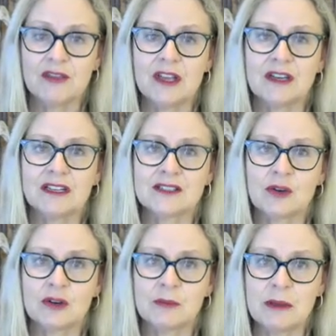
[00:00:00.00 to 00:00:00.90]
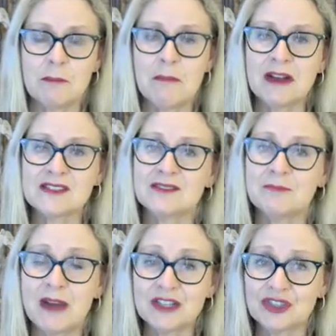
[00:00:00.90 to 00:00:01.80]
then it's going to be much,
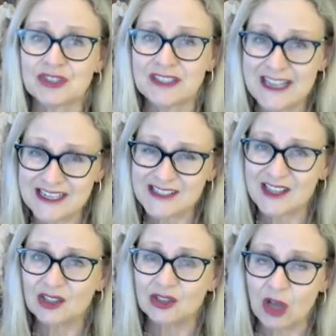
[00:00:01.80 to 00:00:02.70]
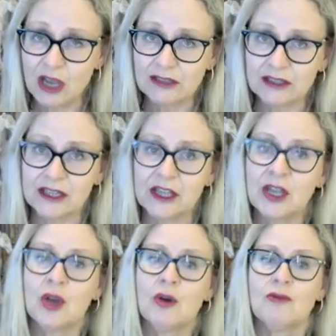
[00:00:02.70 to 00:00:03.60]
much less likely
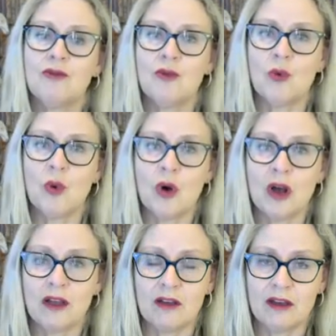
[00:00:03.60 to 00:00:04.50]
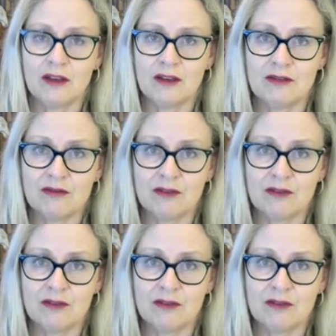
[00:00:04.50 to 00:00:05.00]
for uh,